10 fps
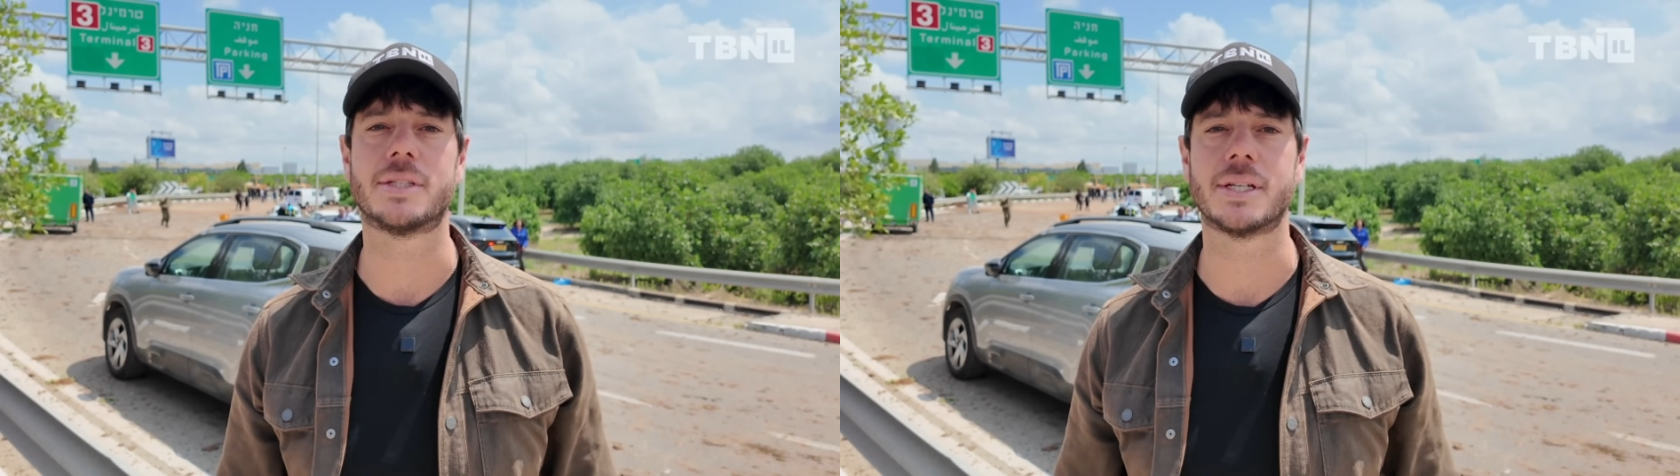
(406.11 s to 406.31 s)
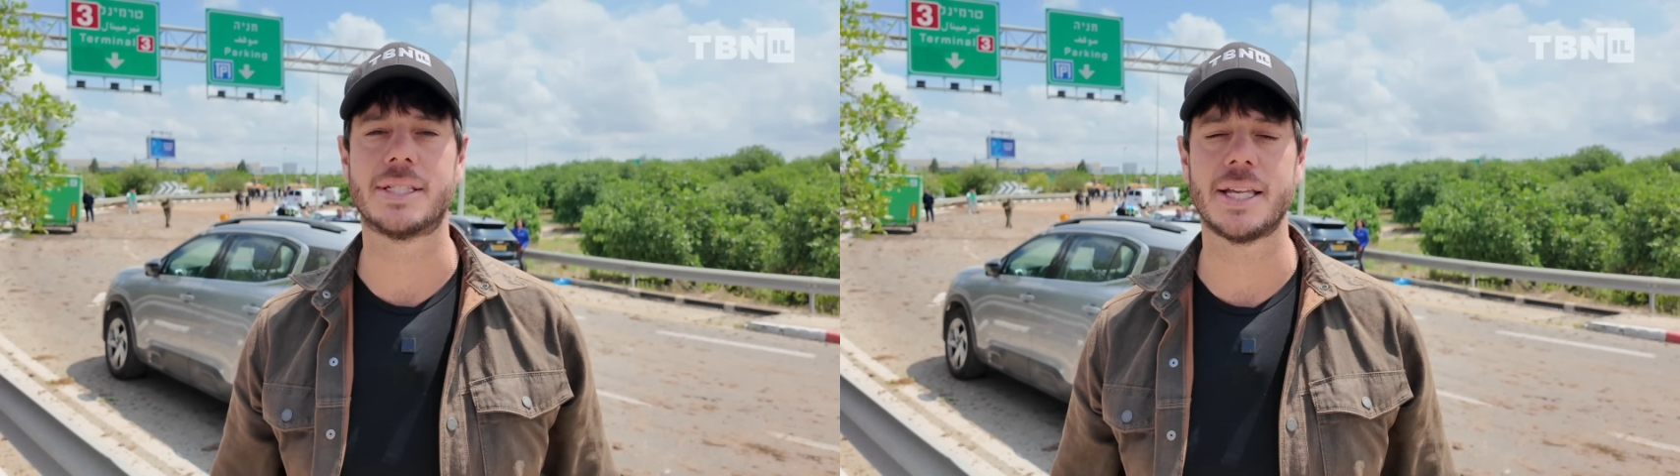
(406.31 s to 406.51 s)

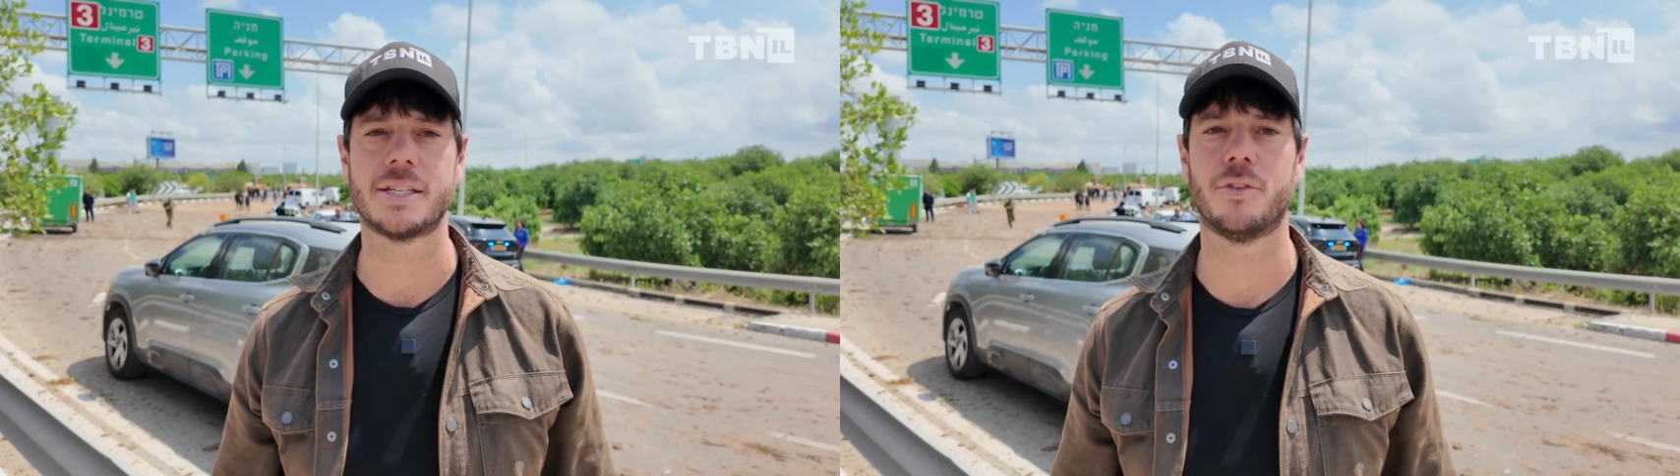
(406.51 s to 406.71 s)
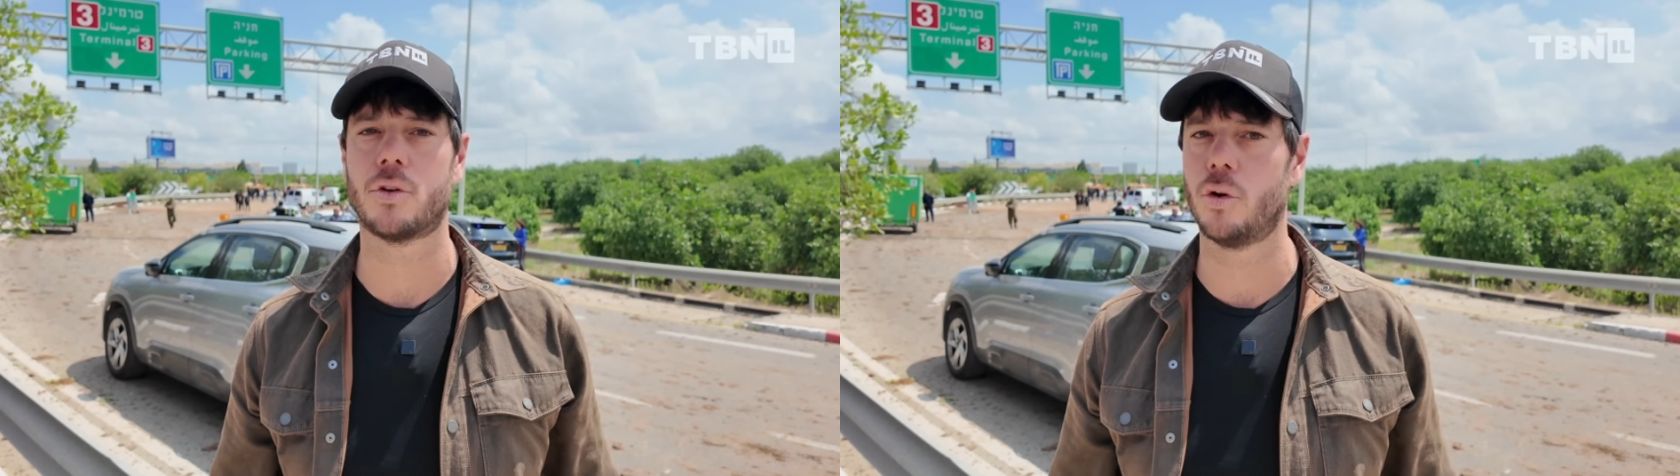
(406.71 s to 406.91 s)

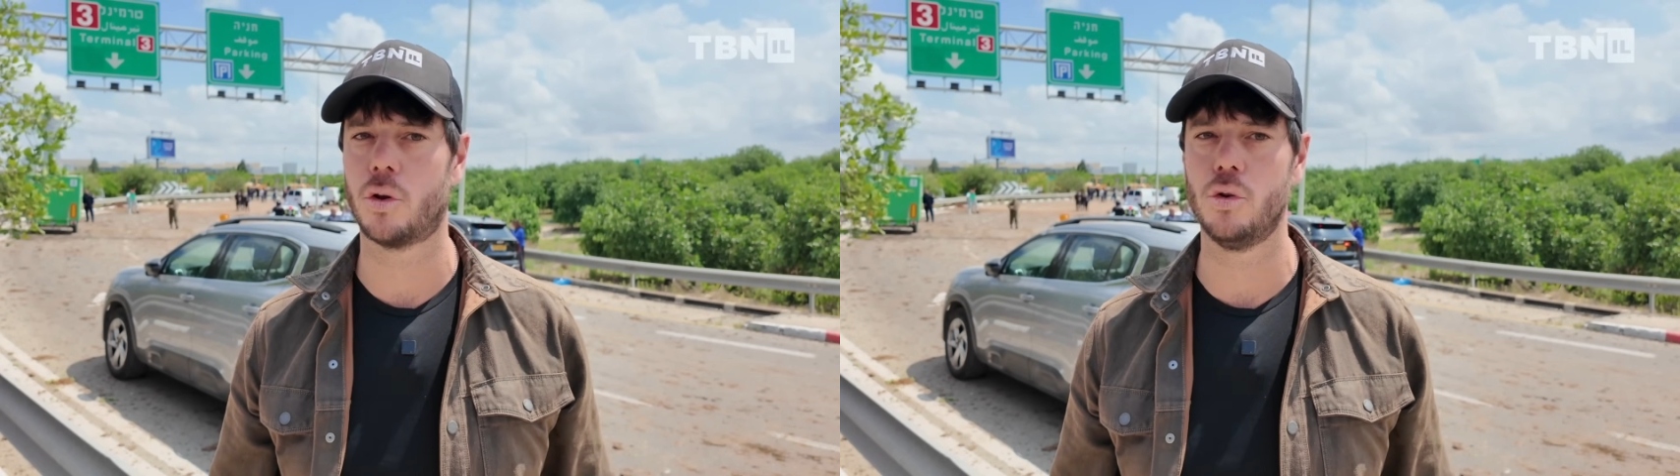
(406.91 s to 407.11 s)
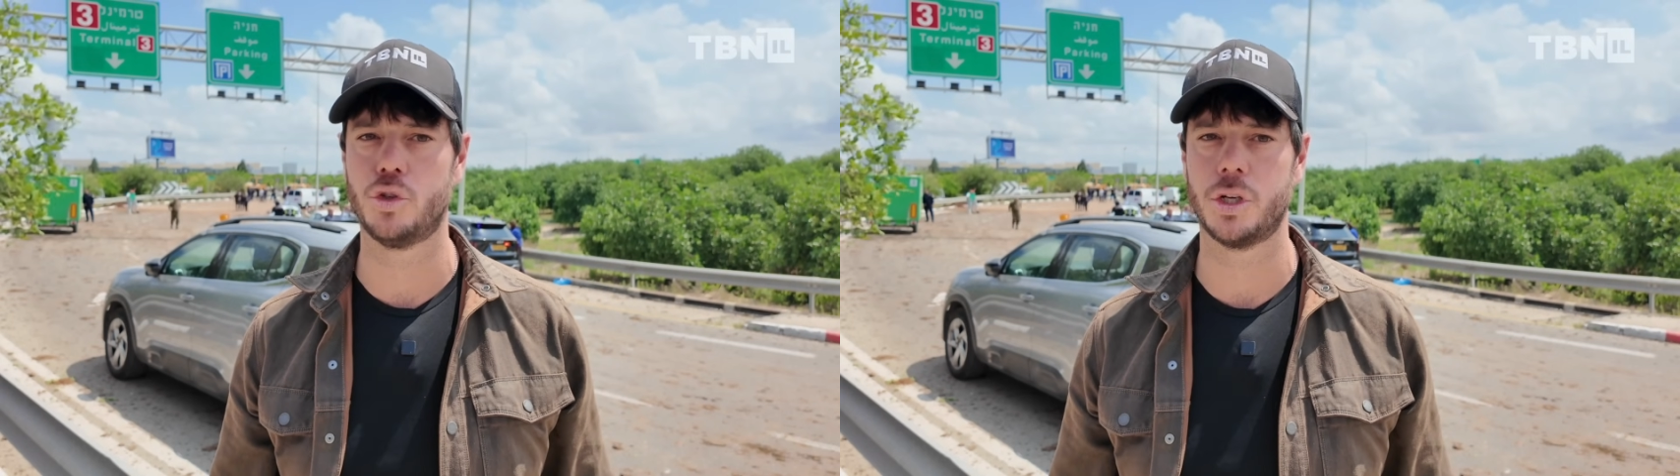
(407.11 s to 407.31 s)
successful
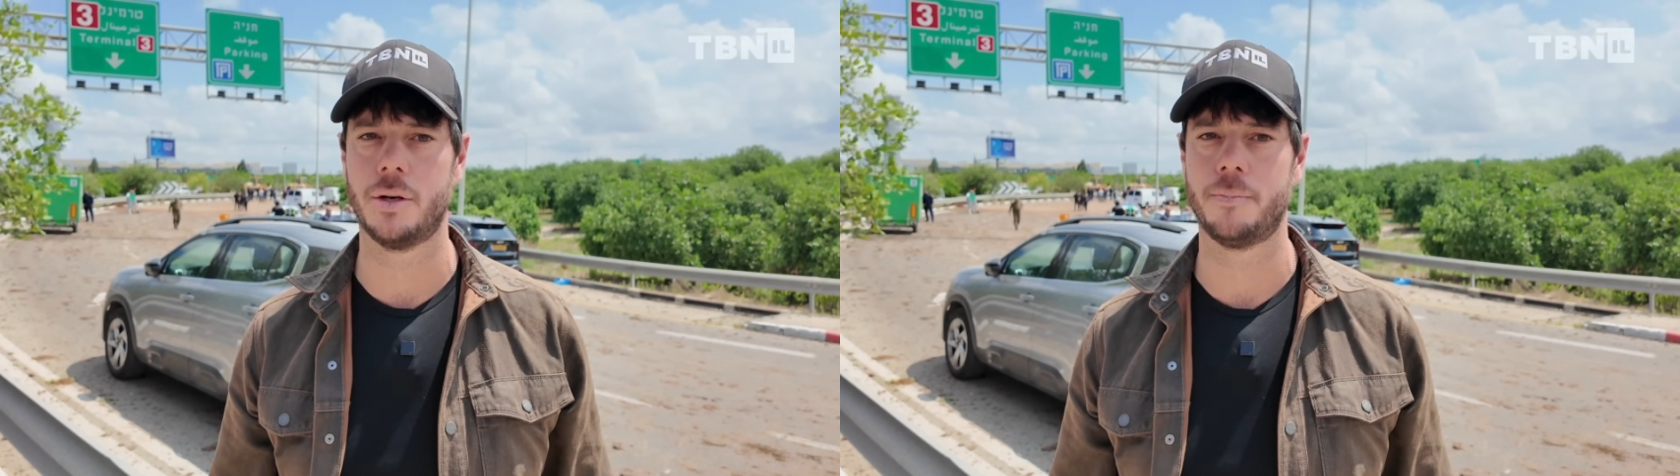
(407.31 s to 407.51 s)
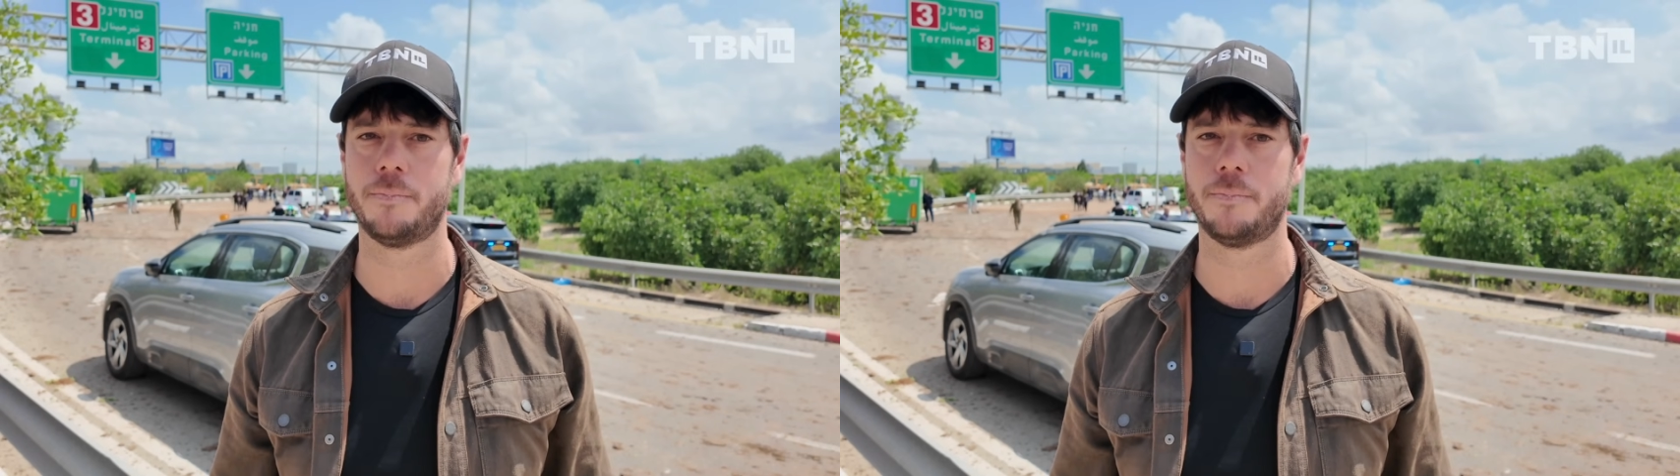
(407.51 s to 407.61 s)
conclusion.